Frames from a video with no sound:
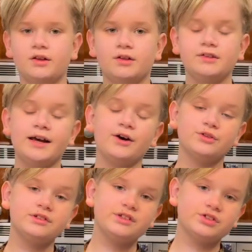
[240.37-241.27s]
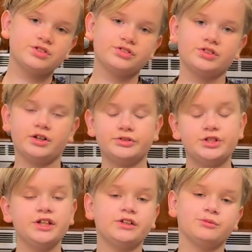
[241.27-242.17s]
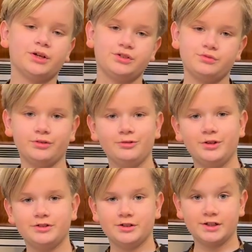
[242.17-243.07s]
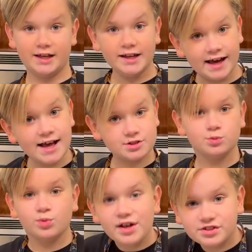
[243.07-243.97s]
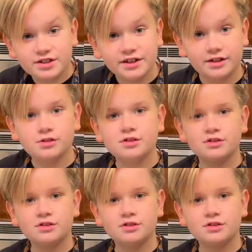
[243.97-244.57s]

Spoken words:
Now the dish is called chicken rice for a reason. It has rice in it!